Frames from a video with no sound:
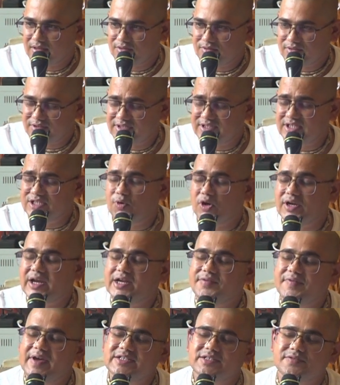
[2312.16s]
So this is what
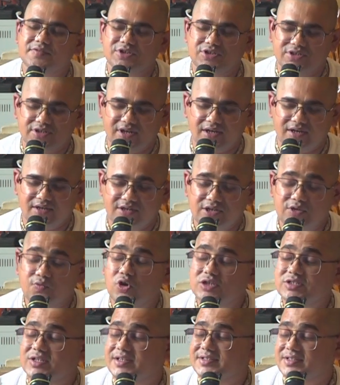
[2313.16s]
attracts Krishna,
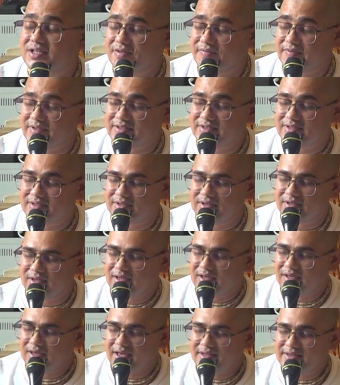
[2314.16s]
devotional service.
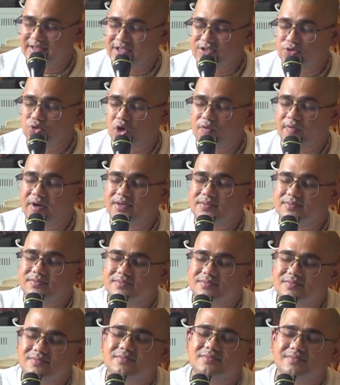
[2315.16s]
And there is no one
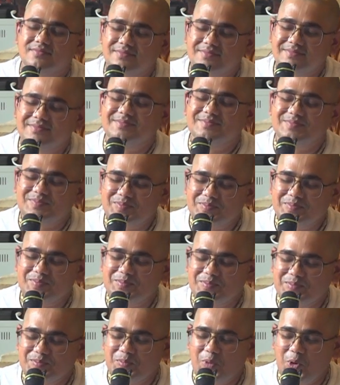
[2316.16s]

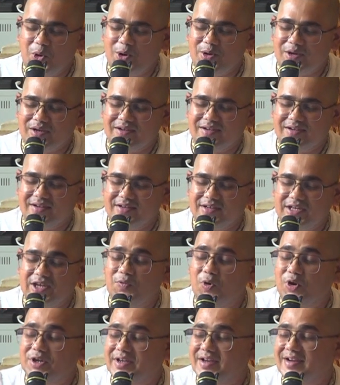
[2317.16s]
more
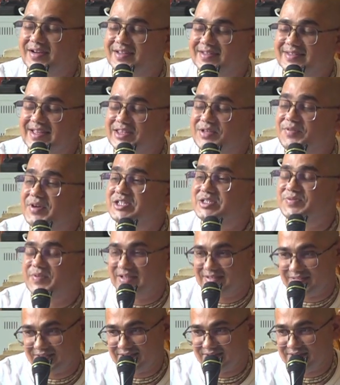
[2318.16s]
devoted than the
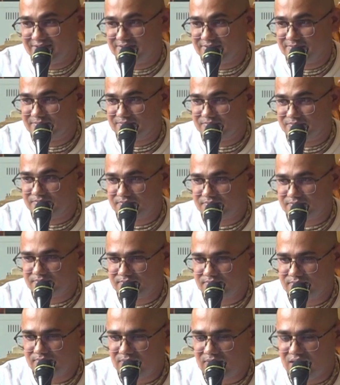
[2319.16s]
Vrajvasis.
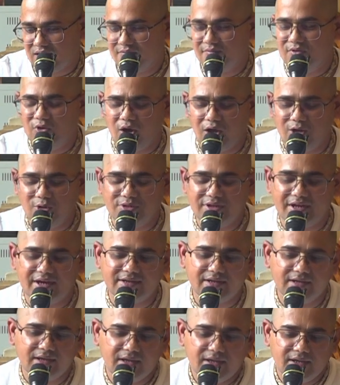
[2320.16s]
We all know that
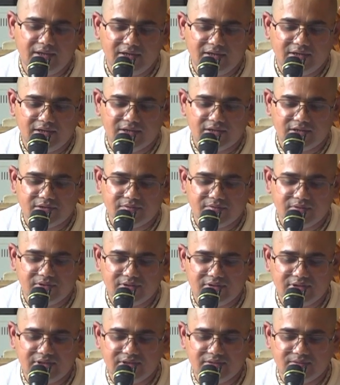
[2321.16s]

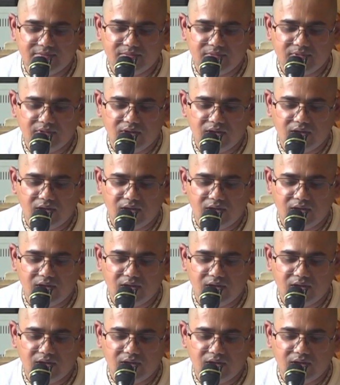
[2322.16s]
in